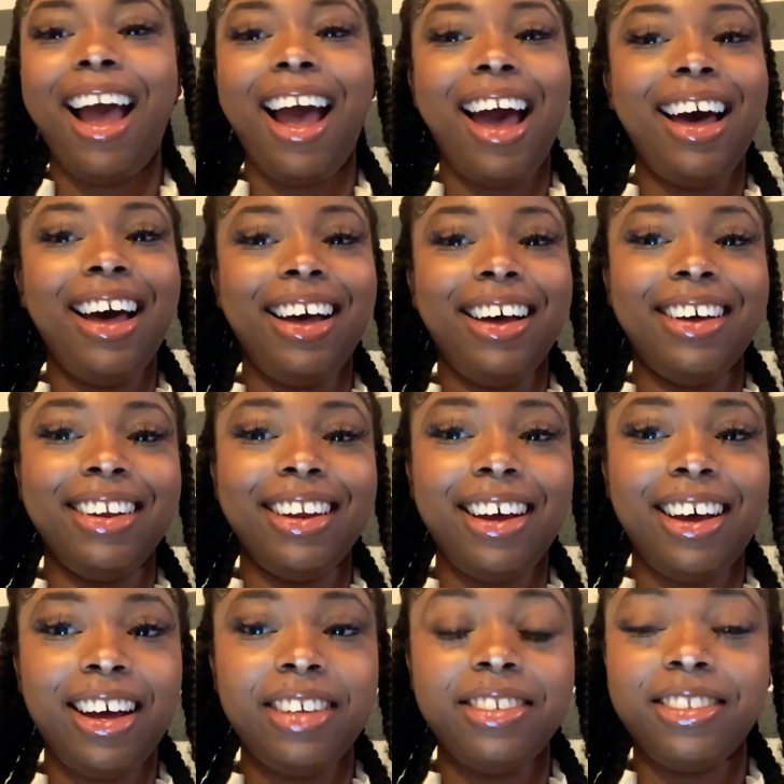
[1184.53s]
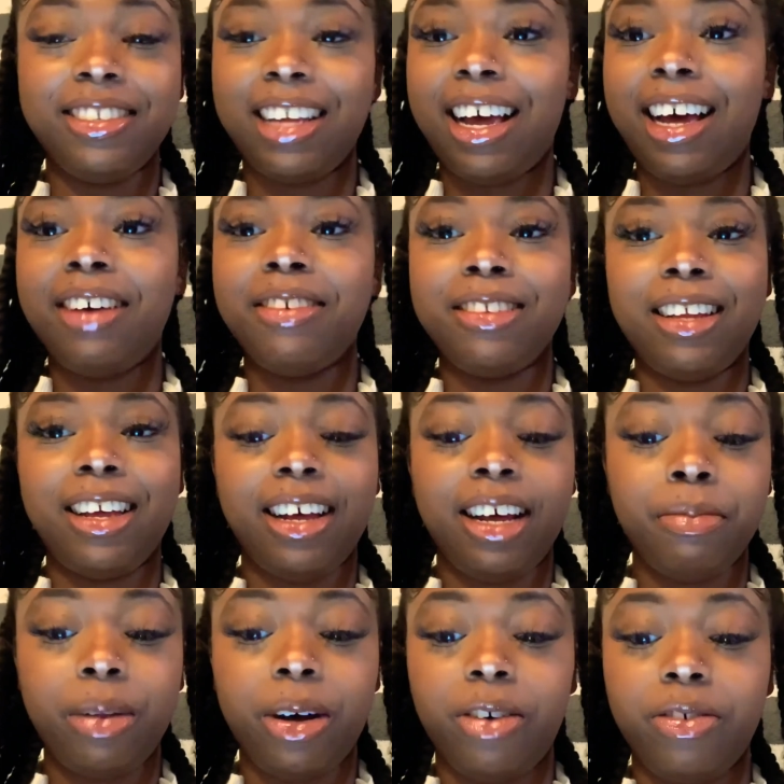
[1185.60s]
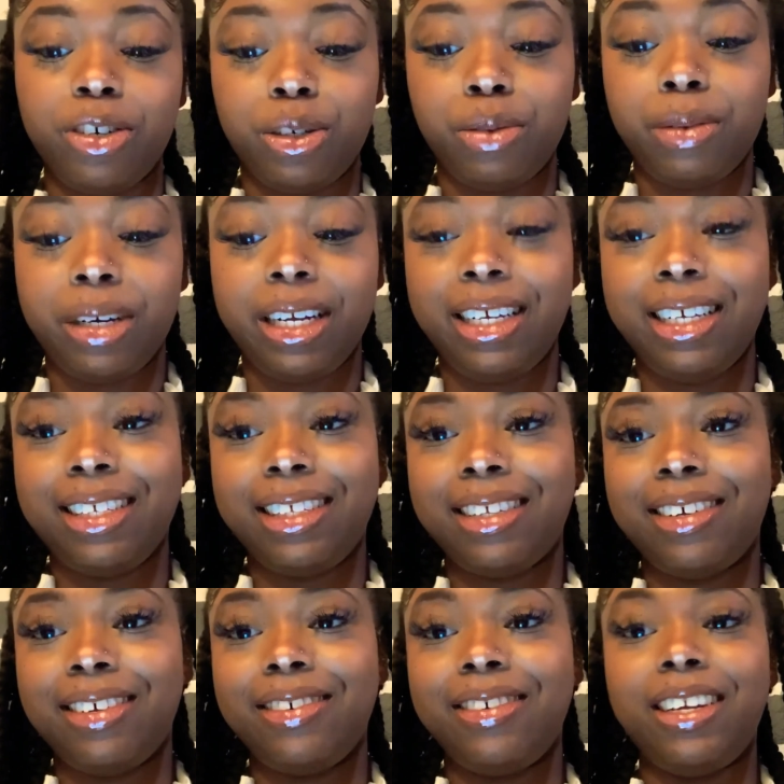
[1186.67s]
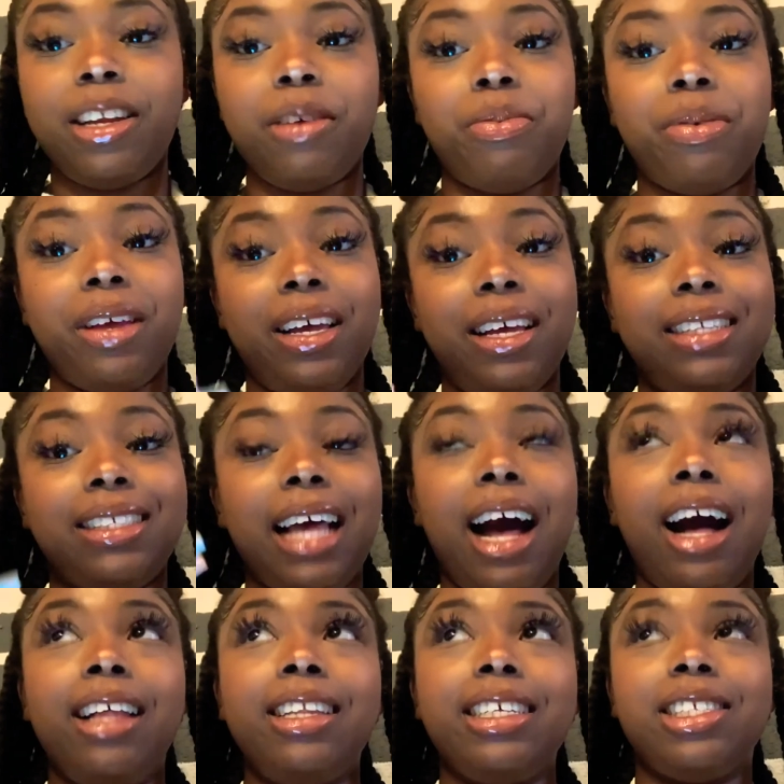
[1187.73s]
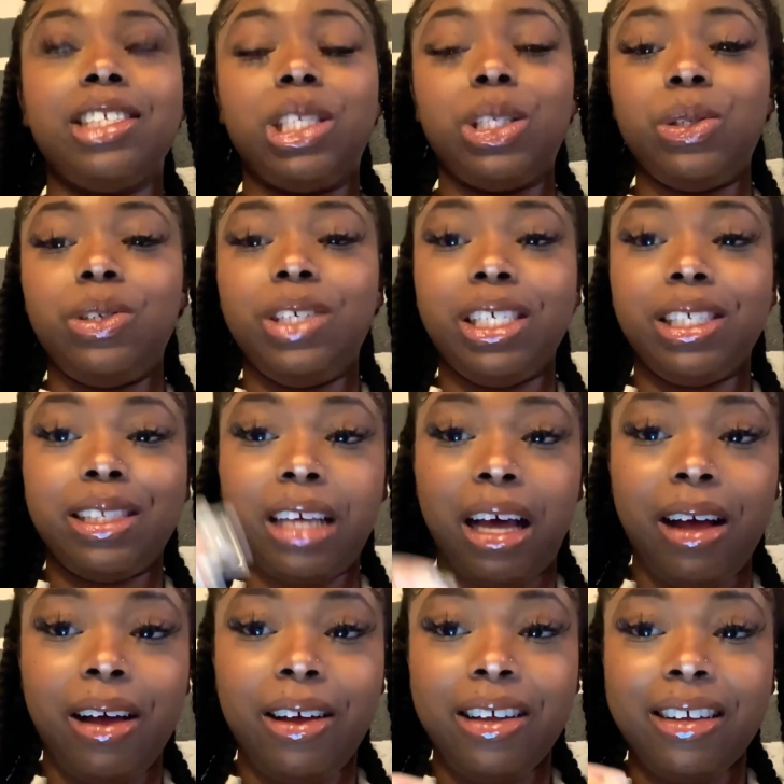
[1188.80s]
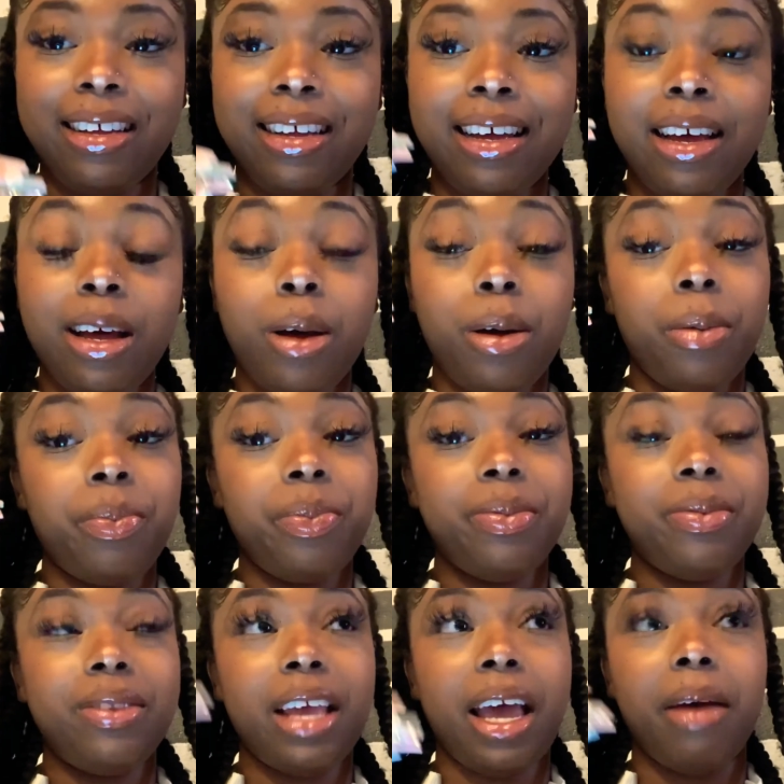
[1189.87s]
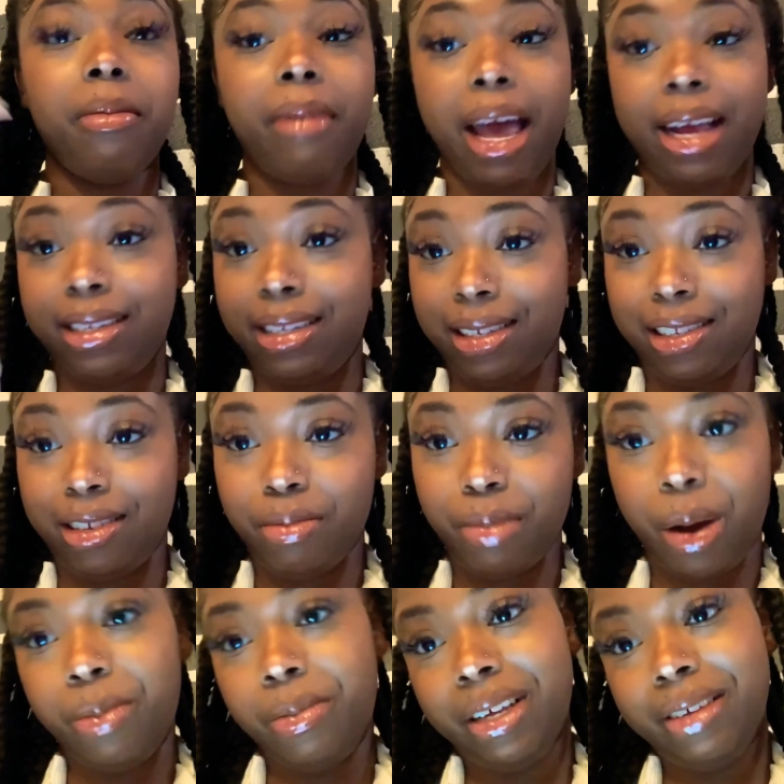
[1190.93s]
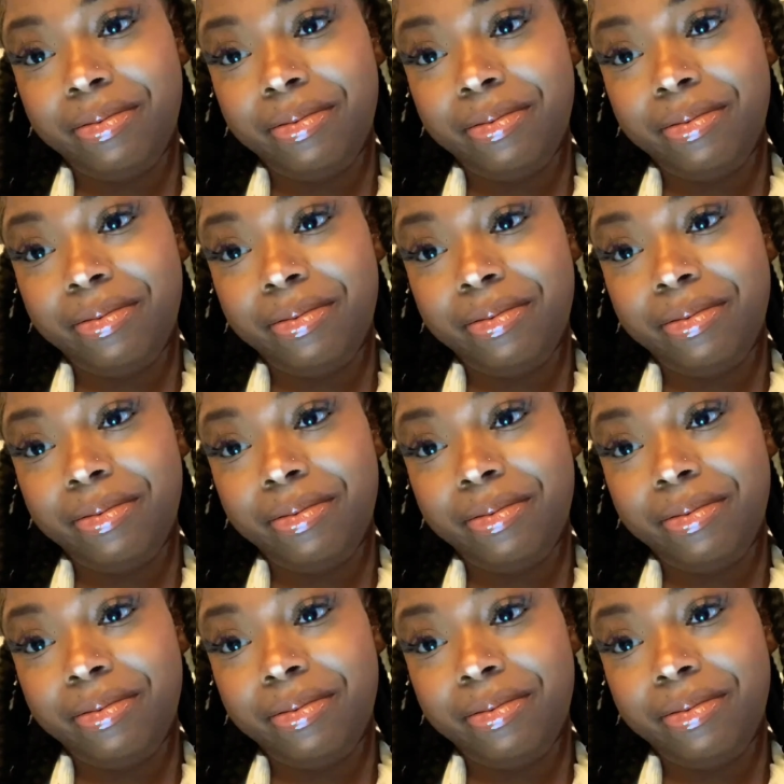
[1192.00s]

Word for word: Oh no, I'm just I'm, I'm over dramatic, so it depends. I'll listen to a song that matches the moment,